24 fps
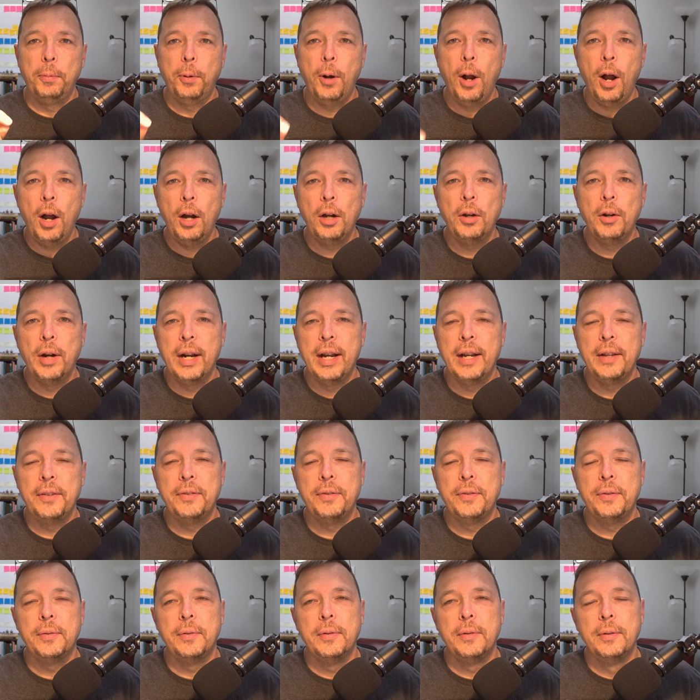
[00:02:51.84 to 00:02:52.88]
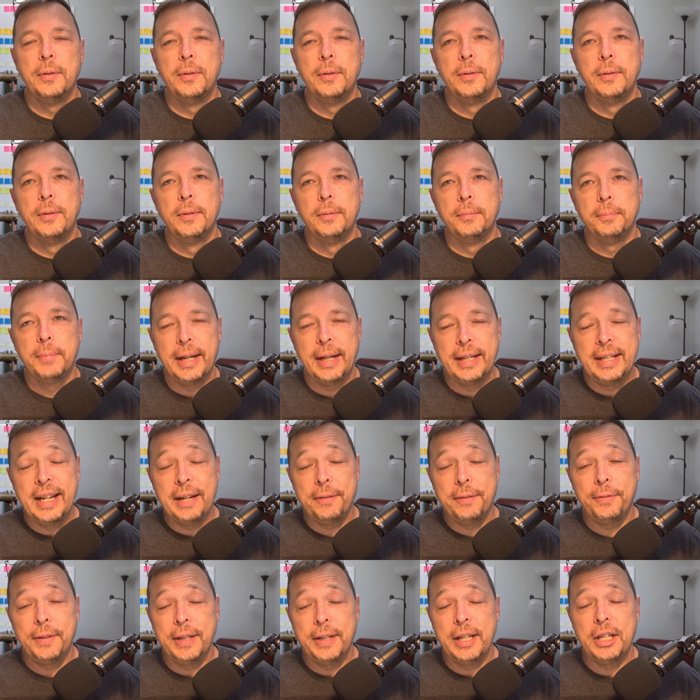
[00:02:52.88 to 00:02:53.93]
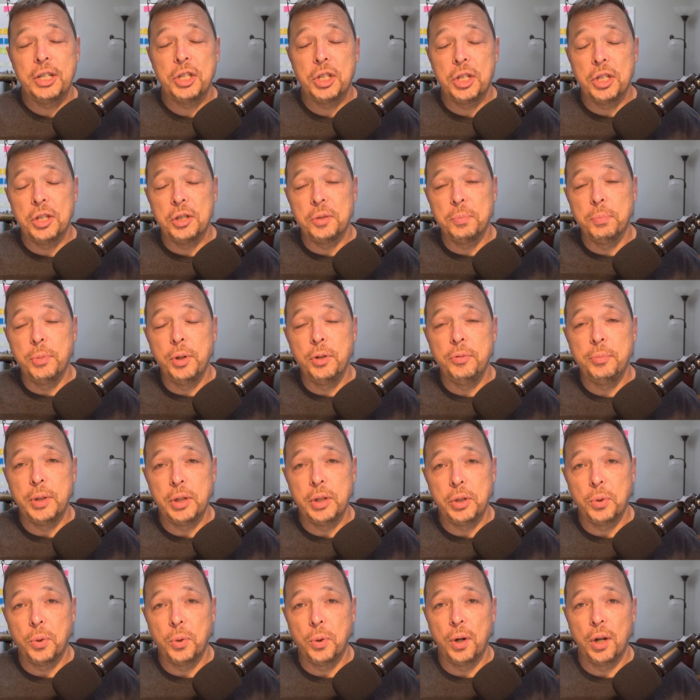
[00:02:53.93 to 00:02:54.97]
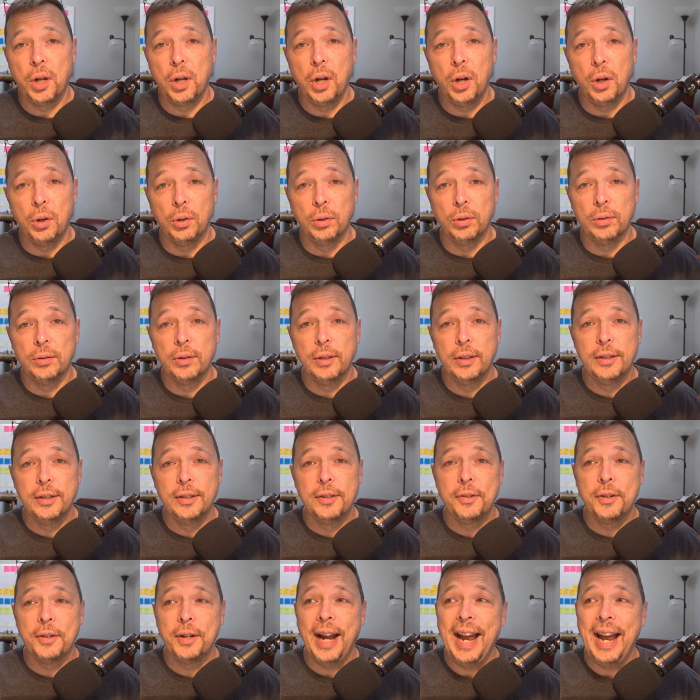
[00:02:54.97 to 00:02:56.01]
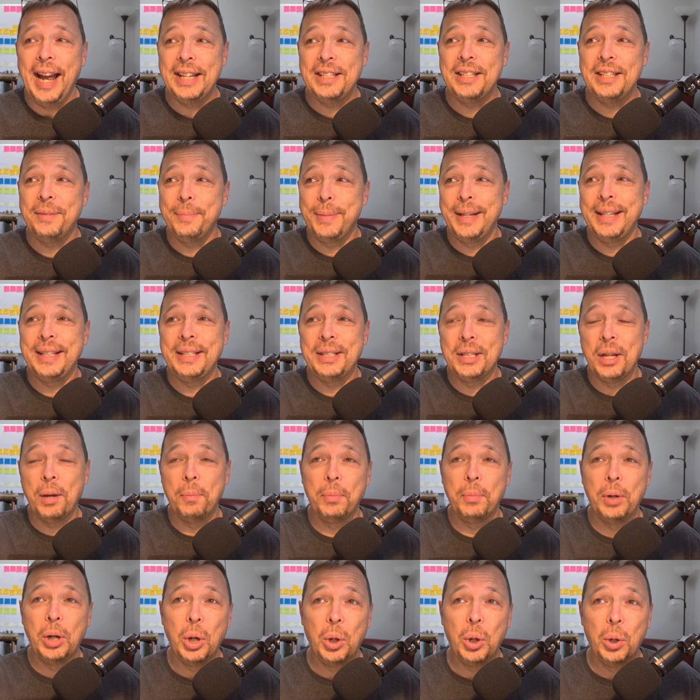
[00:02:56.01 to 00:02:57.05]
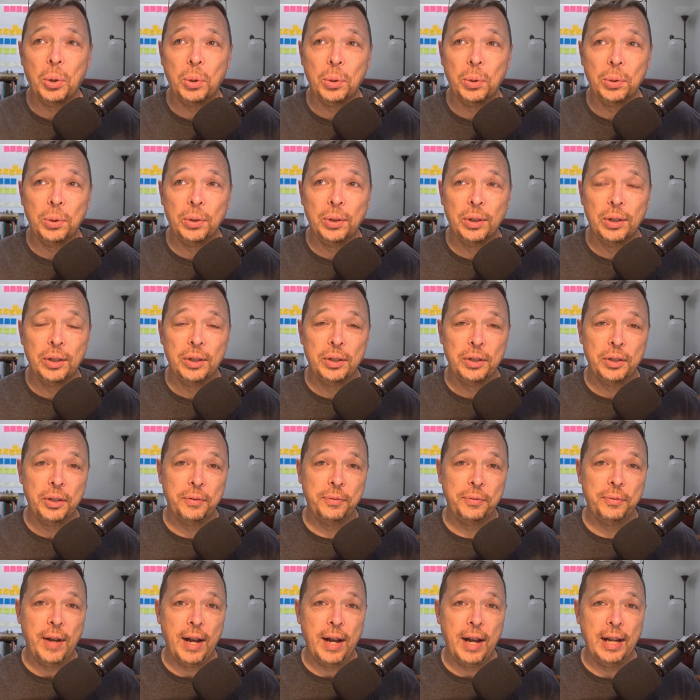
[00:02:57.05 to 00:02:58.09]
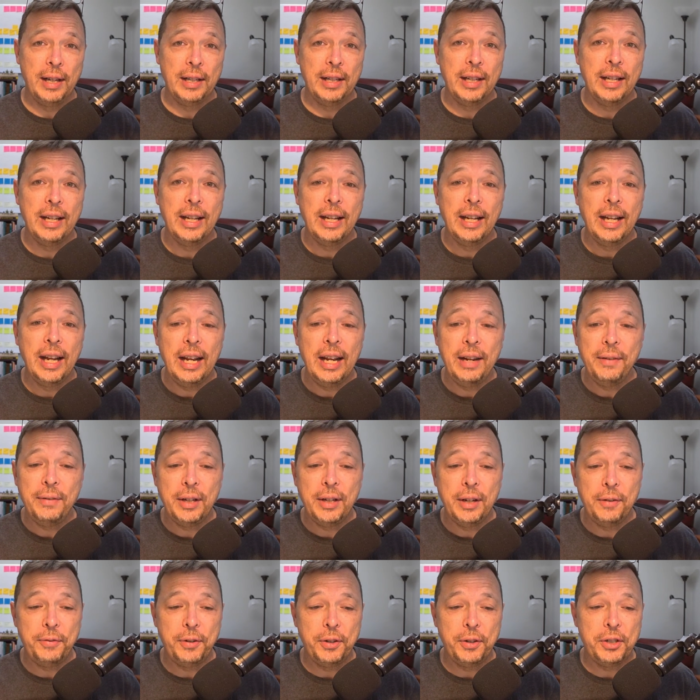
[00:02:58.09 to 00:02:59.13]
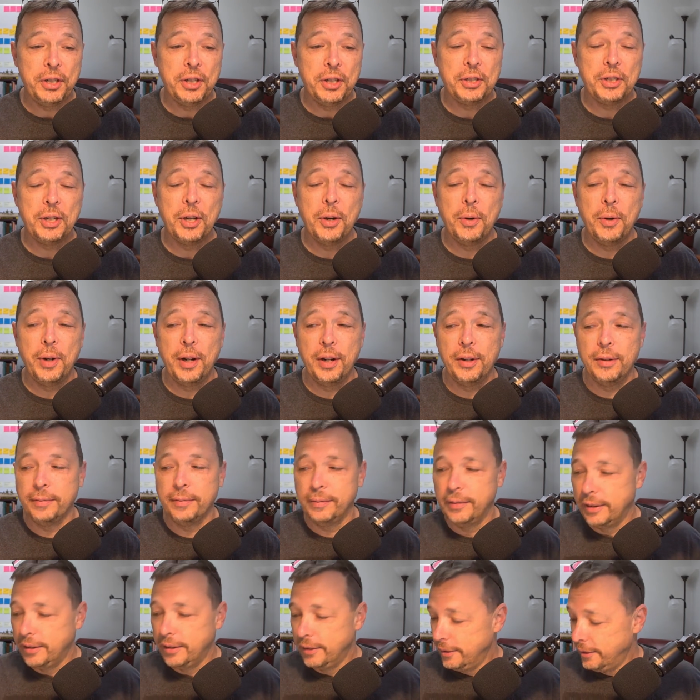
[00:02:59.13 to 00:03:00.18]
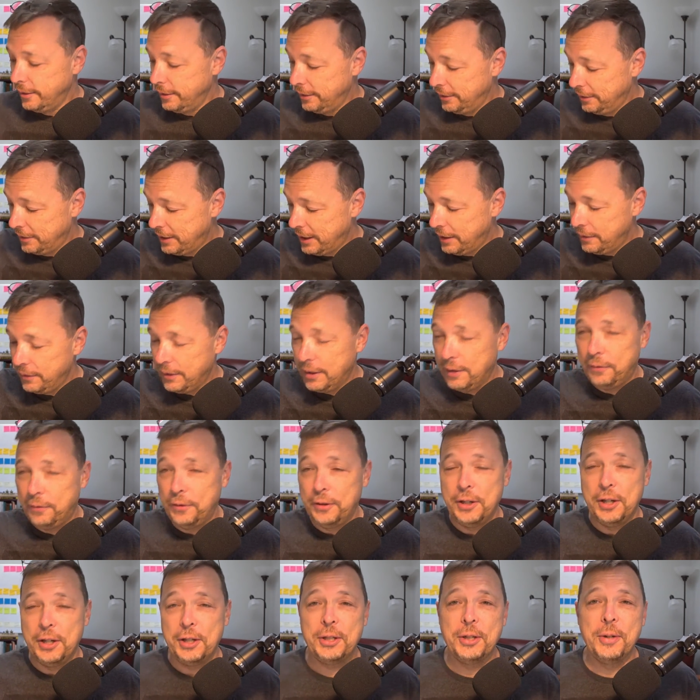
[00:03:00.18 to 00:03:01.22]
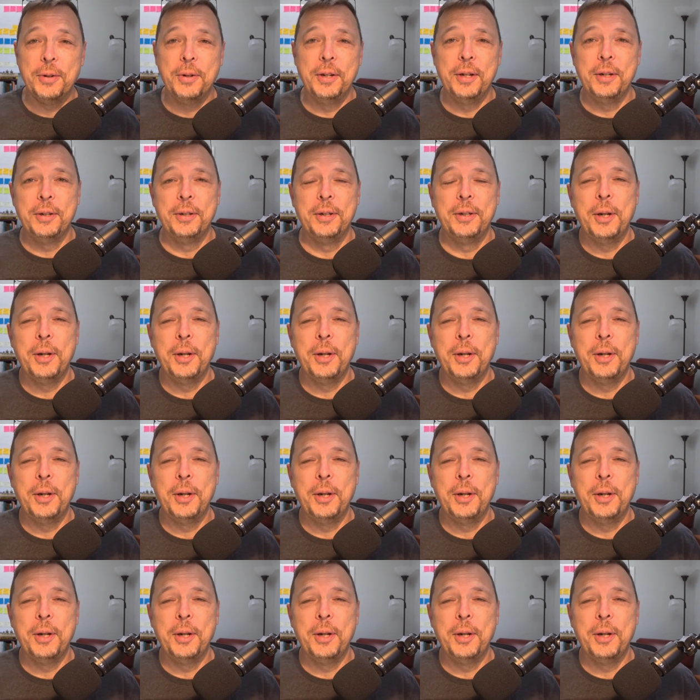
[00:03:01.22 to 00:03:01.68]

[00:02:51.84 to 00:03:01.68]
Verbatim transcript: progress by definition is movement toward a goal. There has to be some goal defined, even if you're just going on, even if you're just going